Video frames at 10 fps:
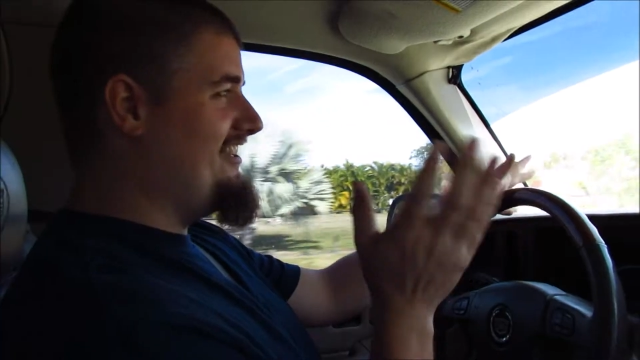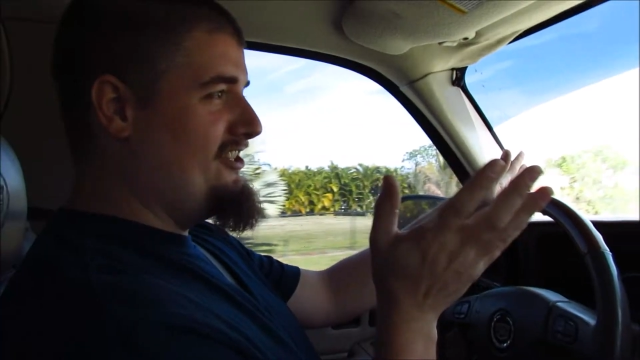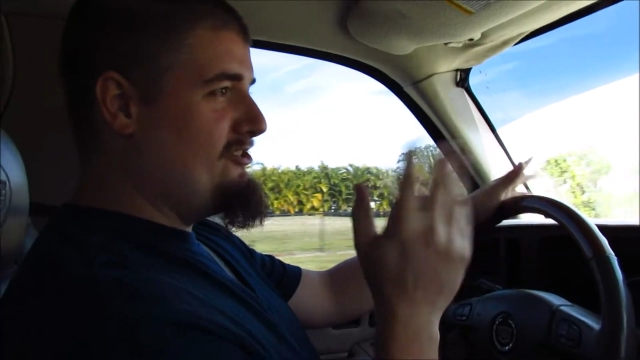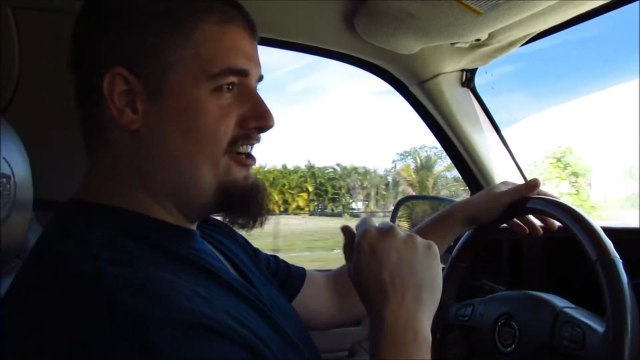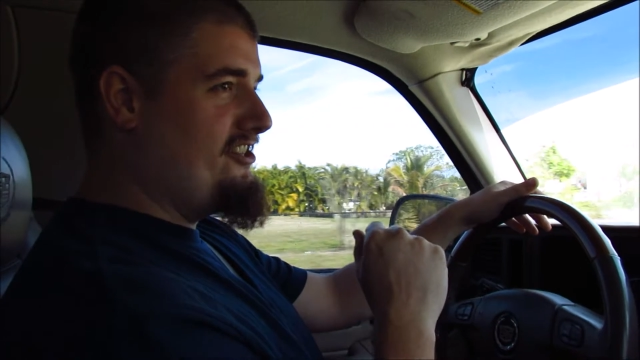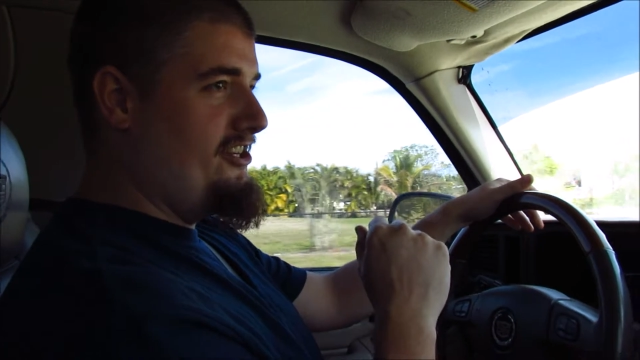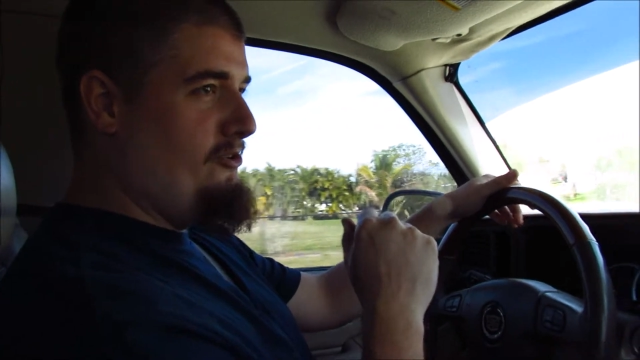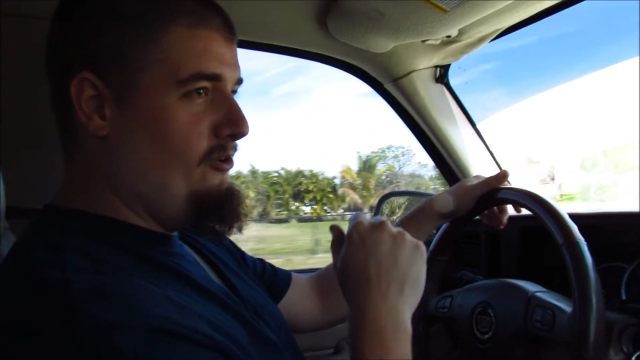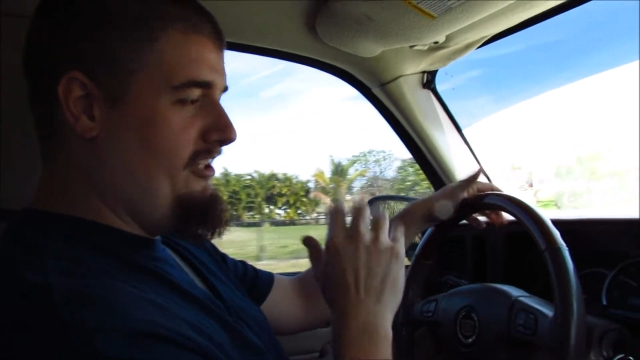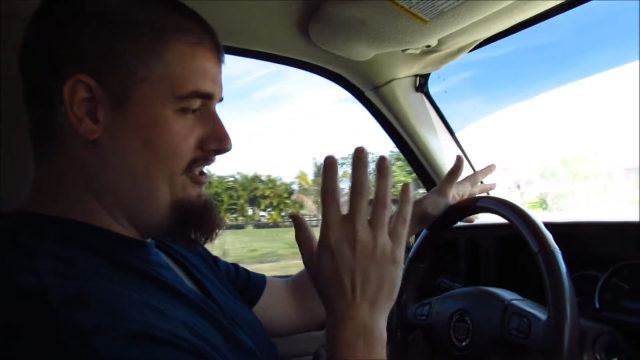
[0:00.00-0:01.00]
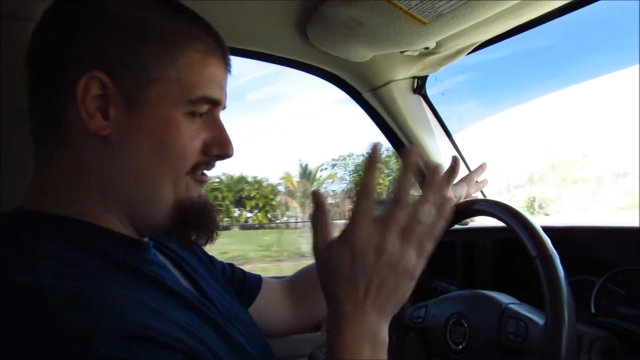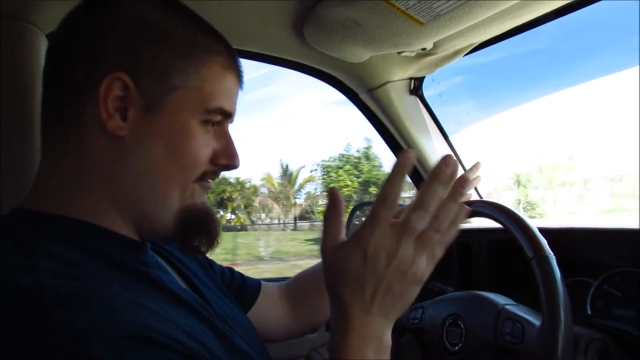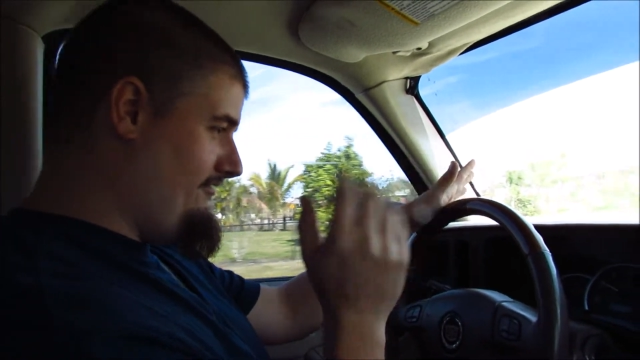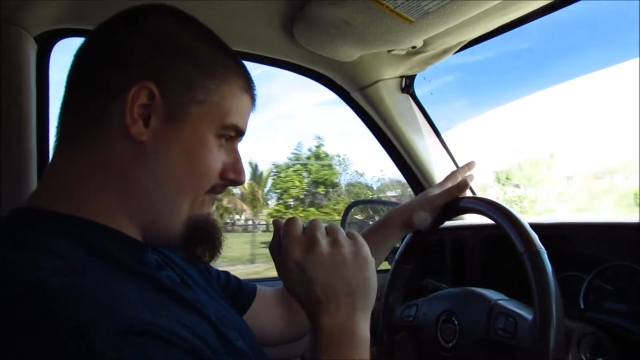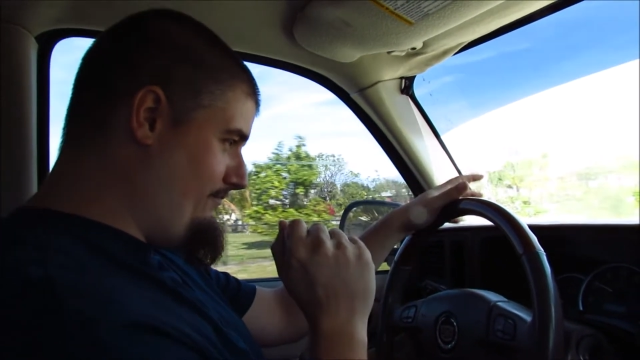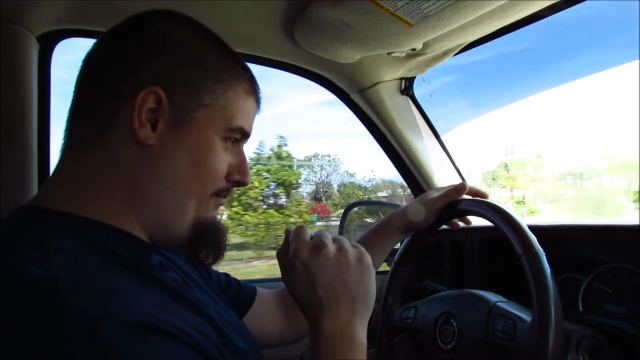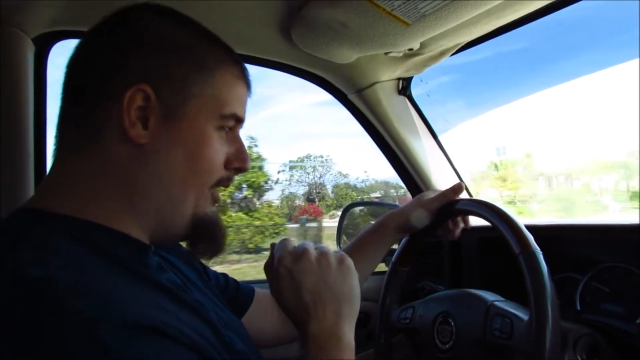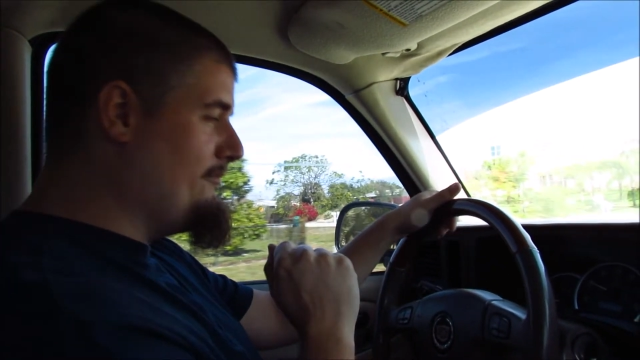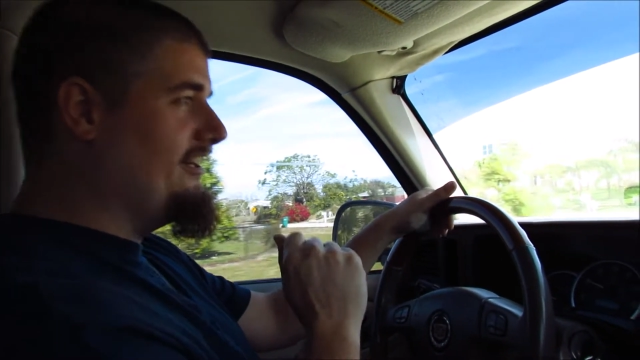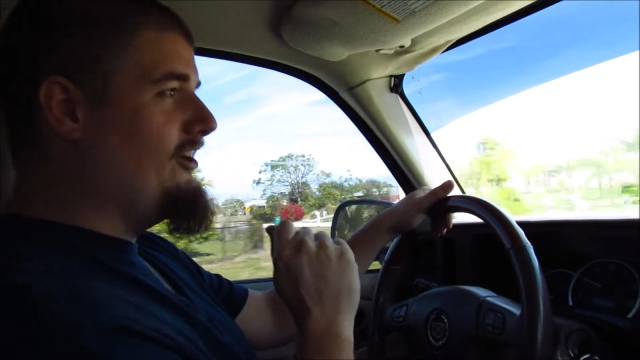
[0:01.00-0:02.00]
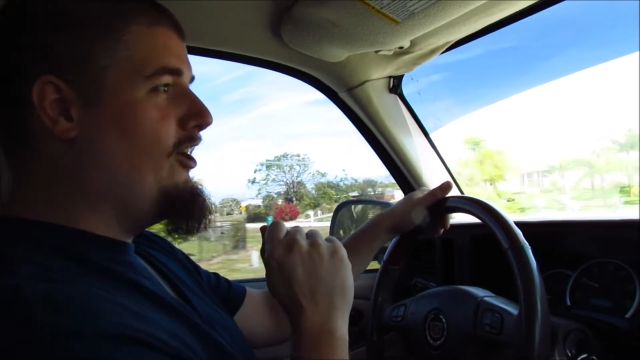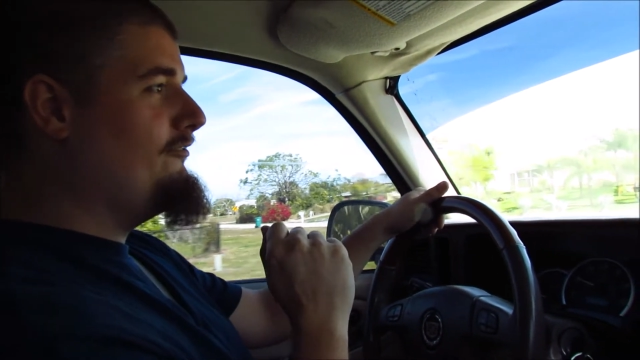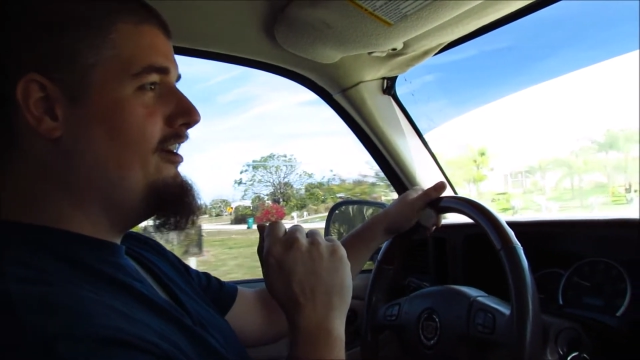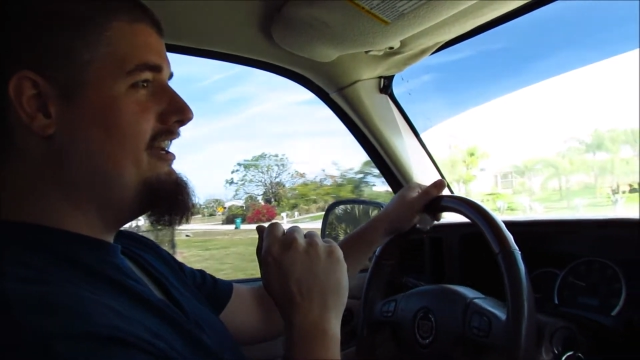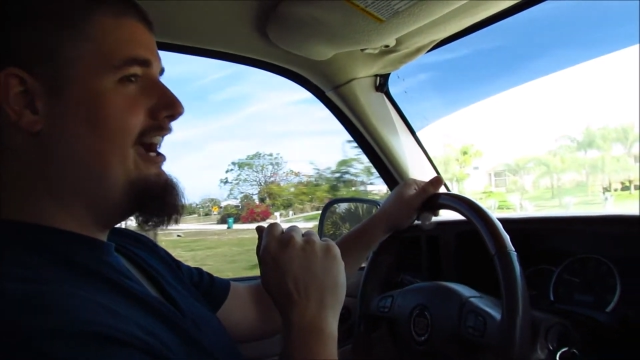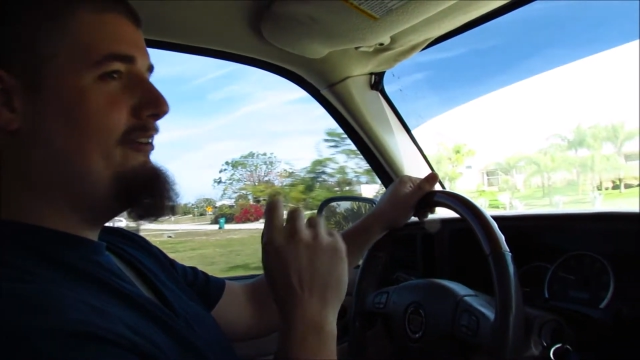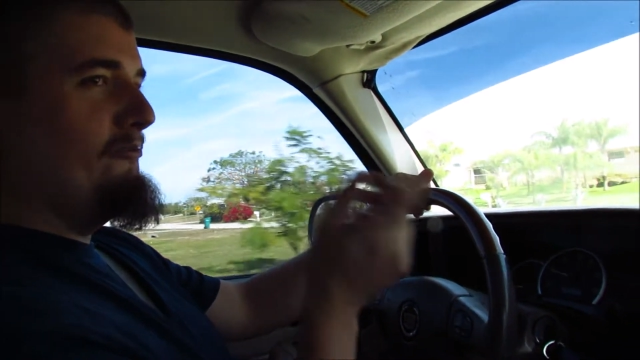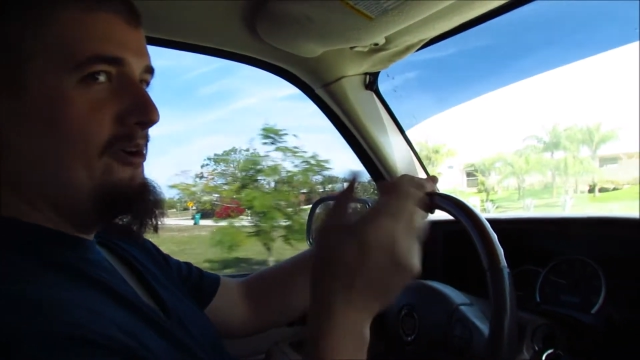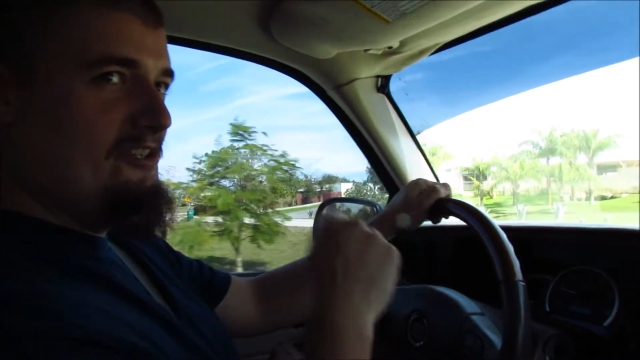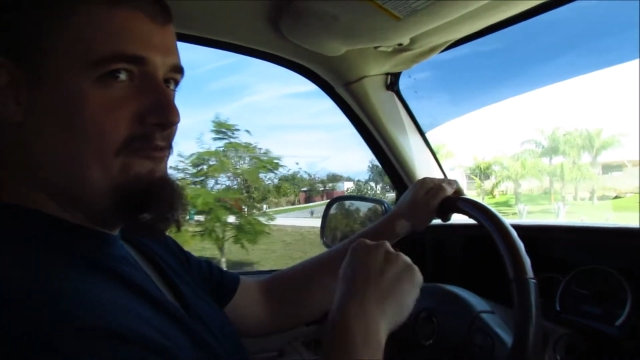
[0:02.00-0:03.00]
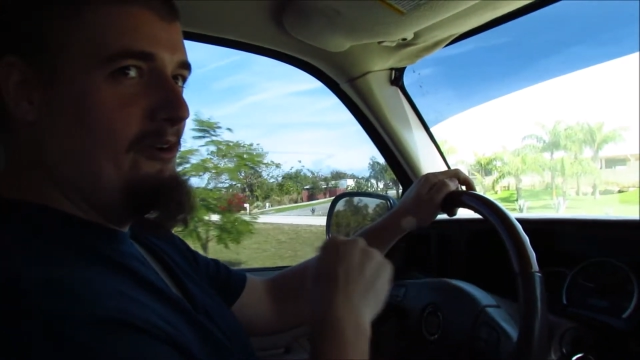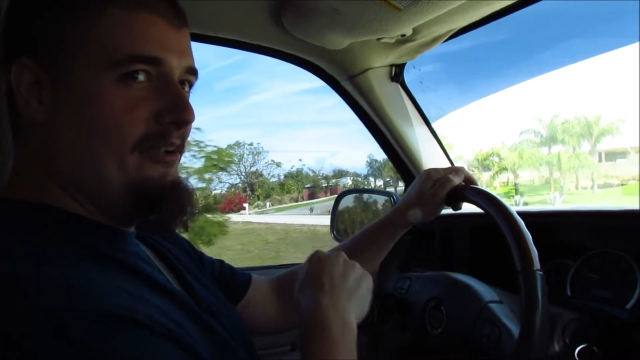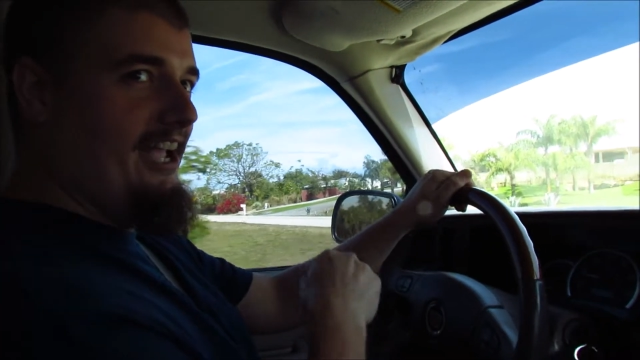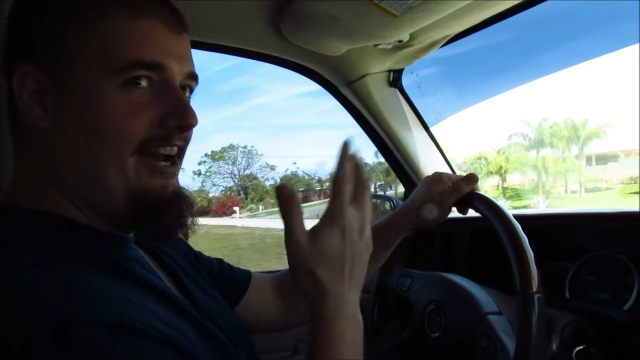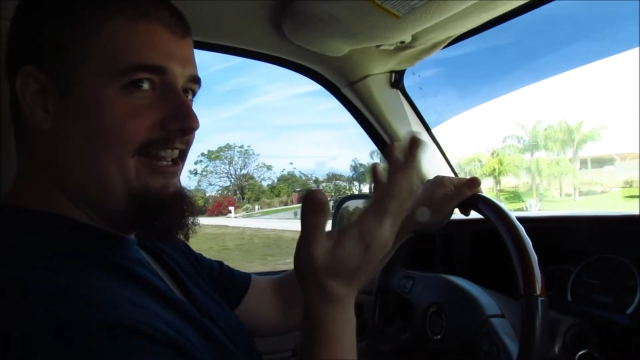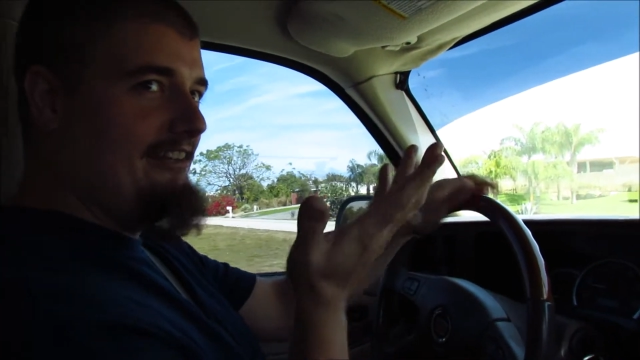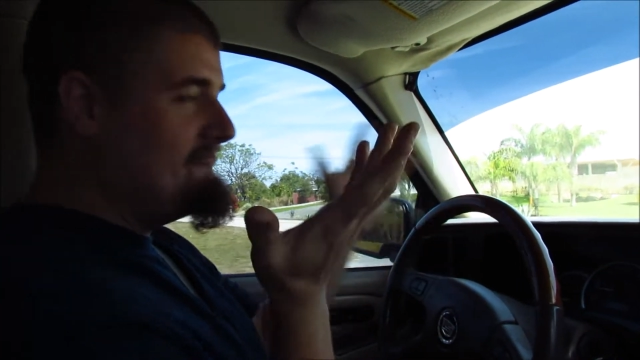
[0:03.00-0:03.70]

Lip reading: the traction control is permanently off right now. It wasn't when we got it.